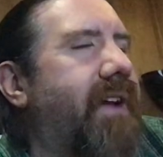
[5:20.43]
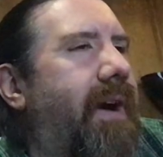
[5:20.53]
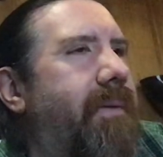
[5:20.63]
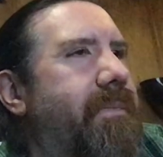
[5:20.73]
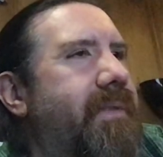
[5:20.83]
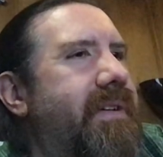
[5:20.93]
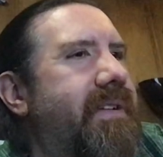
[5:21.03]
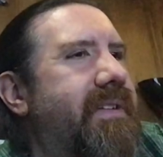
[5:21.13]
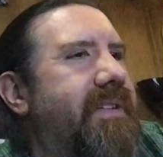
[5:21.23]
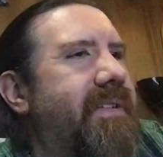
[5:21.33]

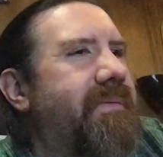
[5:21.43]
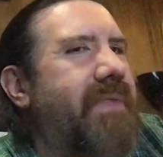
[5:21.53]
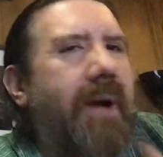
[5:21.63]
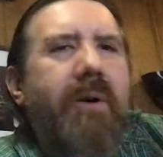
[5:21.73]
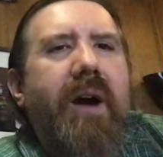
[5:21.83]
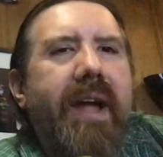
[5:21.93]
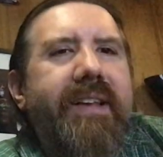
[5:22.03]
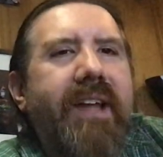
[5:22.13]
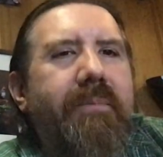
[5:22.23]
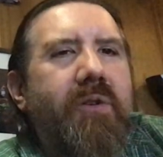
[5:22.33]

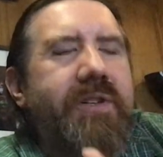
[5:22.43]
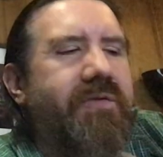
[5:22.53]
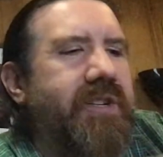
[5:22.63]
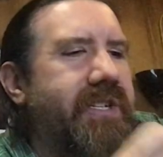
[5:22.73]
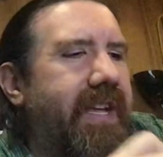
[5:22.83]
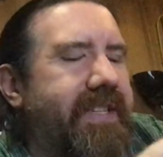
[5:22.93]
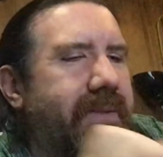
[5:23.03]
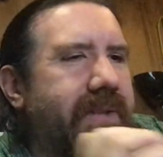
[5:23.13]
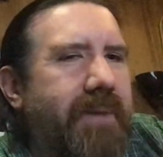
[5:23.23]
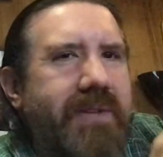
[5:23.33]
I'm always frustrated.
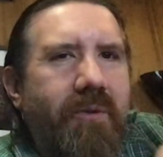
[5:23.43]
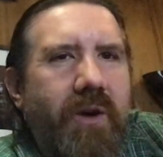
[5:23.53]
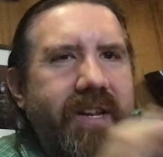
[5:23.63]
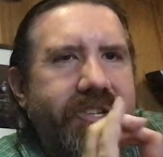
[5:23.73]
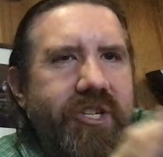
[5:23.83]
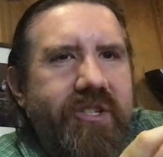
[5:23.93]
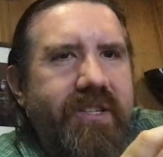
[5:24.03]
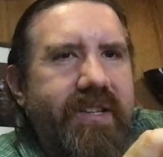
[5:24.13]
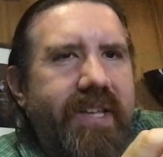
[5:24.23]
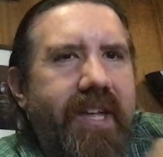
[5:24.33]
Sometimes I want to just
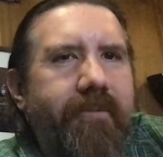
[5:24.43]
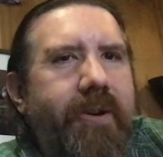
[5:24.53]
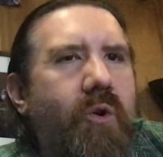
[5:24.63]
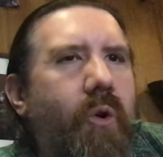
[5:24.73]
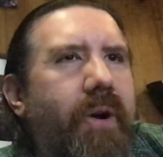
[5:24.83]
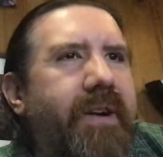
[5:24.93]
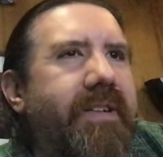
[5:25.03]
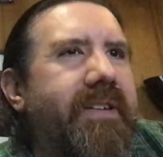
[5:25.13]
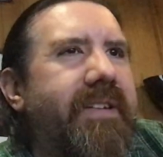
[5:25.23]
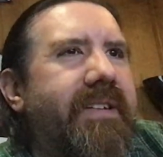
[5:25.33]
hit record
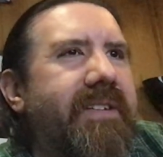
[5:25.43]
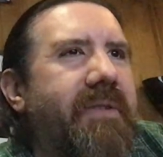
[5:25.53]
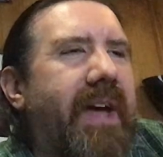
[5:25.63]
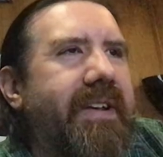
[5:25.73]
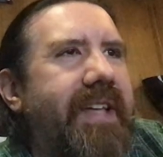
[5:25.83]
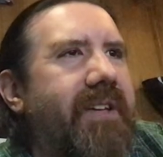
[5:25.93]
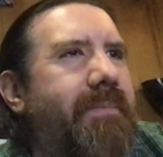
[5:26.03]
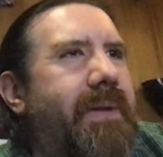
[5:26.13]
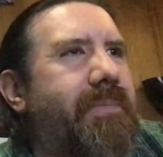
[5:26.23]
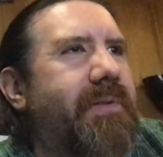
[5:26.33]
without
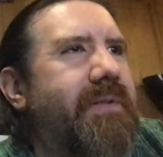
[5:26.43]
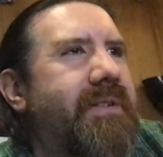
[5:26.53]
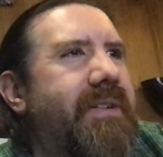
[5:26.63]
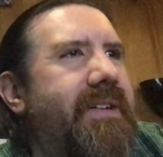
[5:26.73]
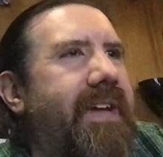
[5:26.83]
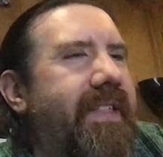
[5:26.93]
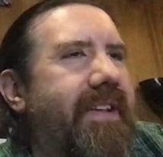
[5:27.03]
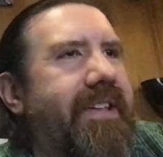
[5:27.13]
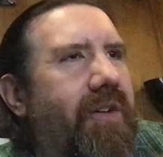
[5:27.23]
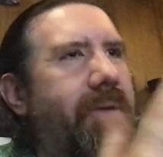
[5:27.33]
telling people and
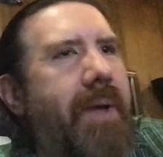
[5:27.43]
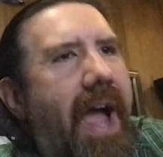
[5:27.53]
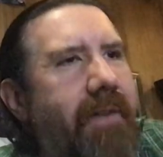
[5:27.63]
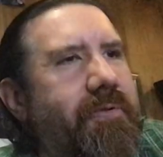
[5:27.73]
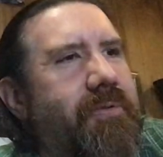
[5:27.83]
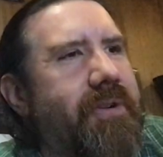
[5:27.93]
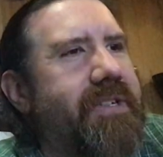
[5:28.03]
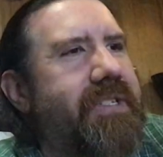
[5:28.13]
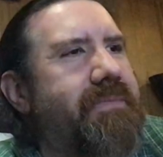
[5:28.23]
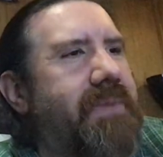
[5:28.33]
then tell them
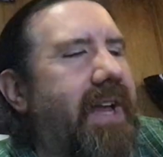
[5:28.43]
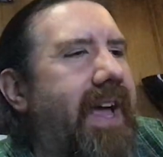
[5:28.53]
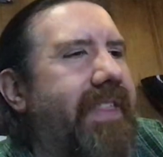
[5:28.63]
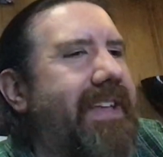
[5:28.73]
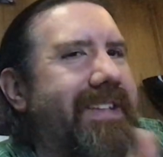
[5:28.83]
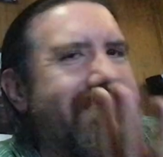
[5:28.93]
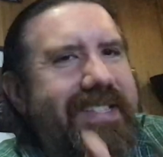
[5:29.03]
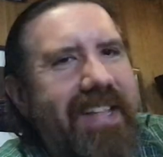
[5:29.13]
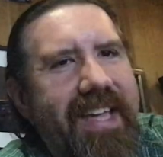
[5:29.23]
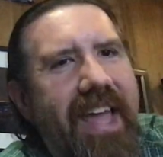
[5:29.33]
afterwards. But I think it's
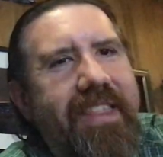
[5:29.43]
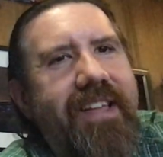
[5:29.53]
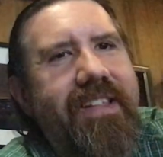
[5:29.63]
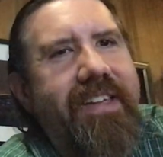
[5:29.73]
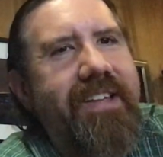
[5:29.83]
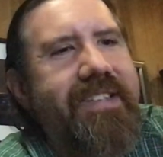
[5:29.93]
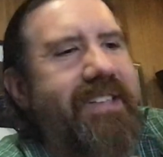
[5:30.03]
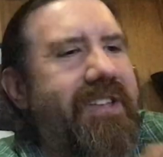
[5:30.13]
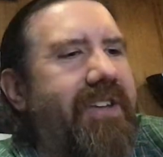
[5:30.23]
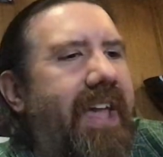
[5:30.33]
like ethically,
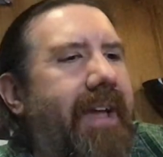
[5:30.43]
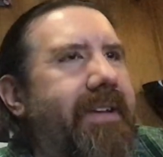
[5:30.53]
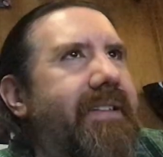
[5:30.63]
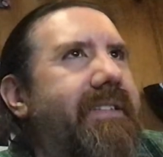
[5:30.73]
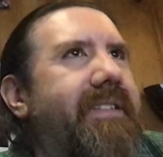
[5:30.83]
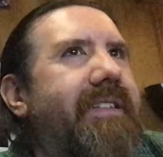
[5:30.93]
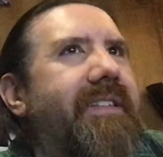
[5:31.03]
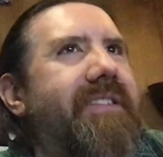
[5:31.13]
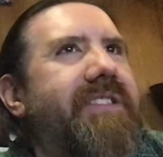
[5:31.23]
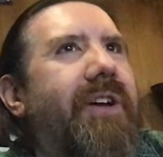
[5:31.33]
you can't.
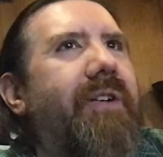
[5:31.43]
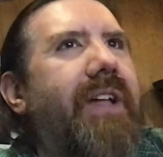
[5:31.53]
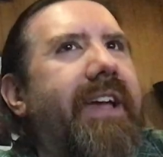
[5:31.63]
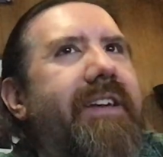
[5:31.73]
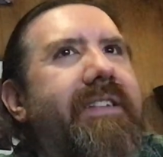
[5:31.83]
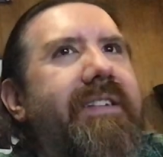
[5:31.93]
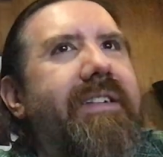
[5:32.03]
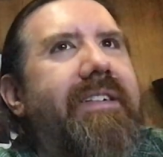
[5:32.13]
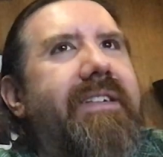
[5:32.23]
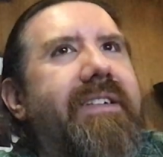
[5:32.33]
There's no like
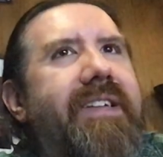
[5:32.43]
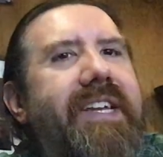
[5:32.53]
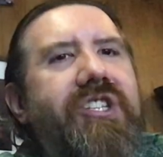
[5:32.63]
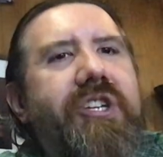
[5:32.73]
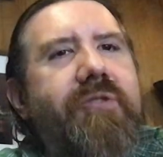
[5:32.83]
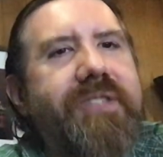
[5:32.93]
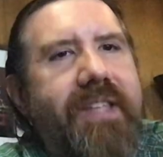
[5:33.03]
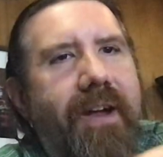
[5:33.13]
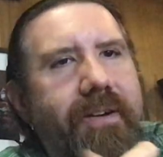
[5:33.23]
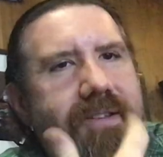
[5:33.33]
excuse
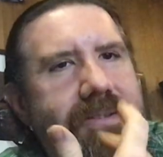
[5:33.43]
there to.